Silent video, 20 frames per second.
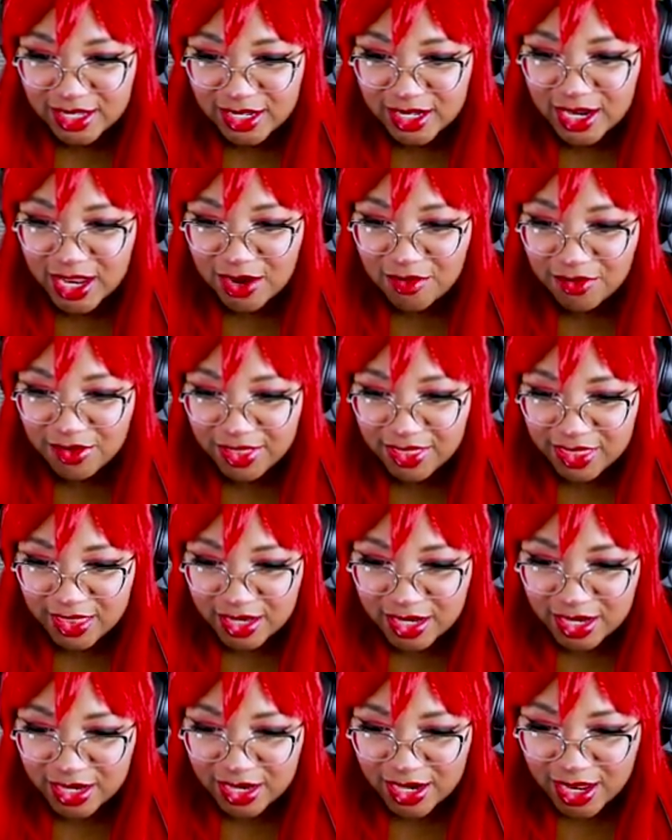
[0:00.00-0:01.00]
Now with
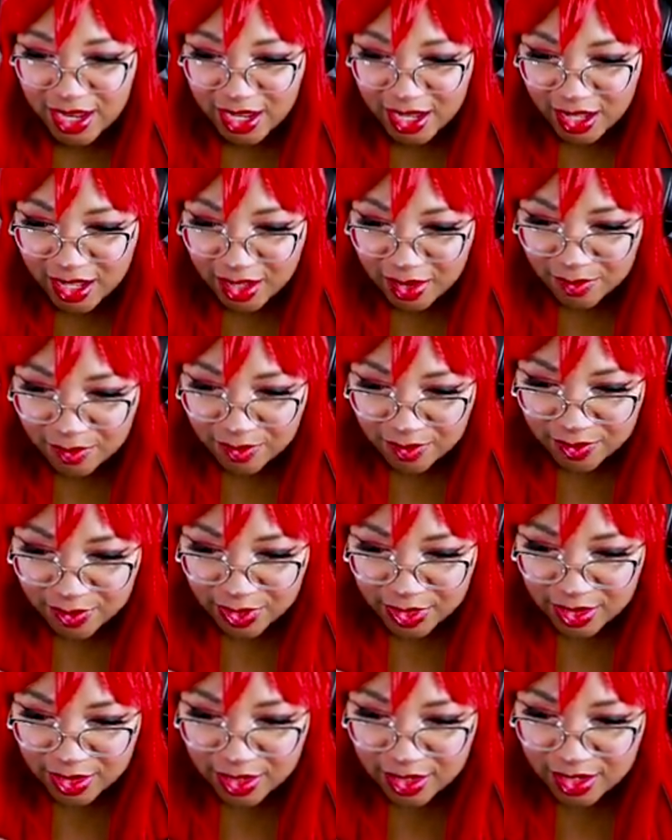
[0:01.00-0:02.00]
a name,
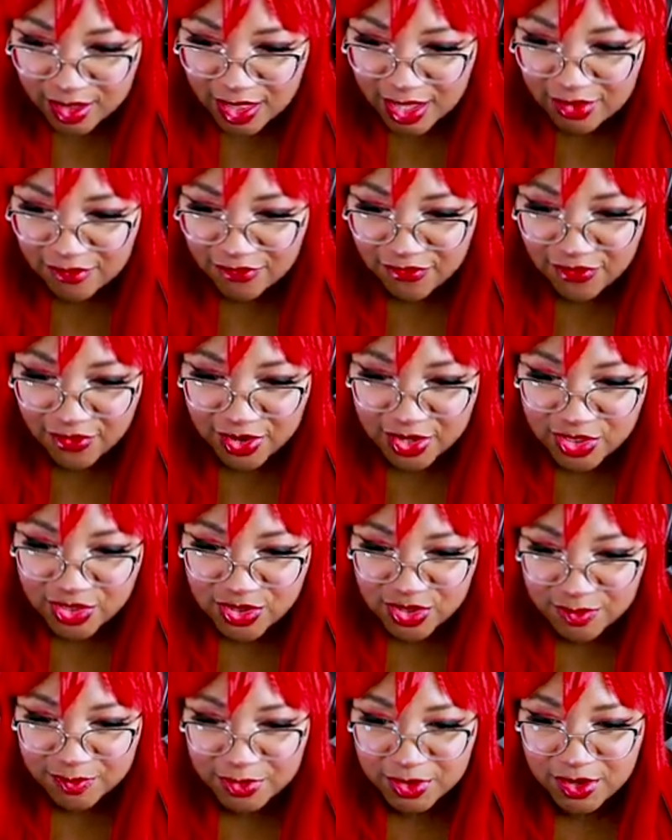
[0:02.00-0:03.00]
none of that
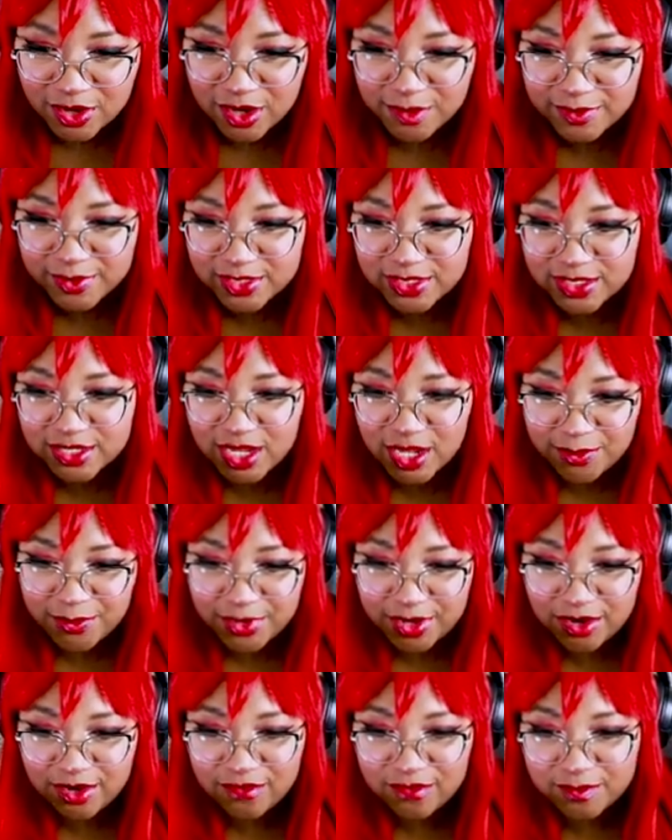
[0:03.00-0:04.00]
friendship garbage
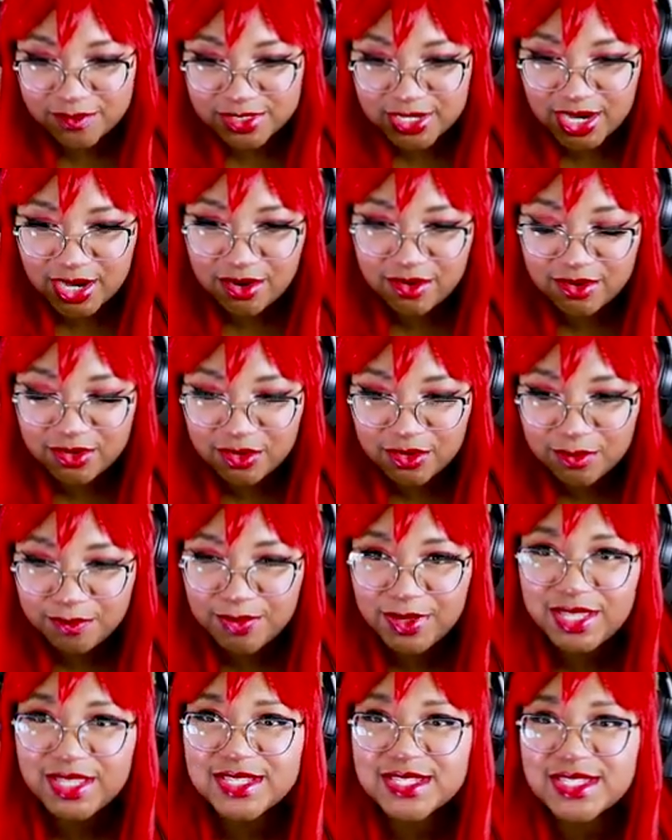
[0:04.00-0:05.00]
stopping her from tearing you to
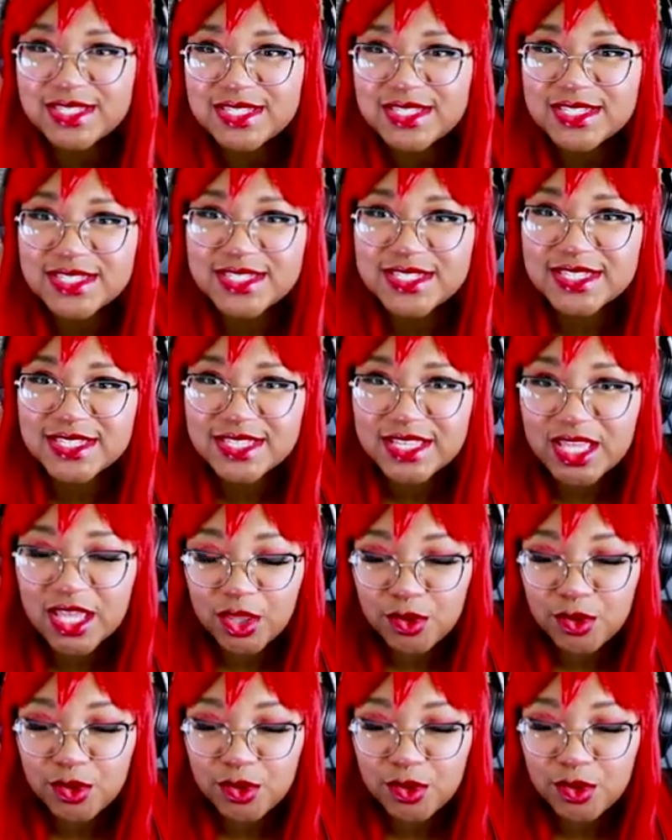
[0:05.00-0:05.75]
pieces.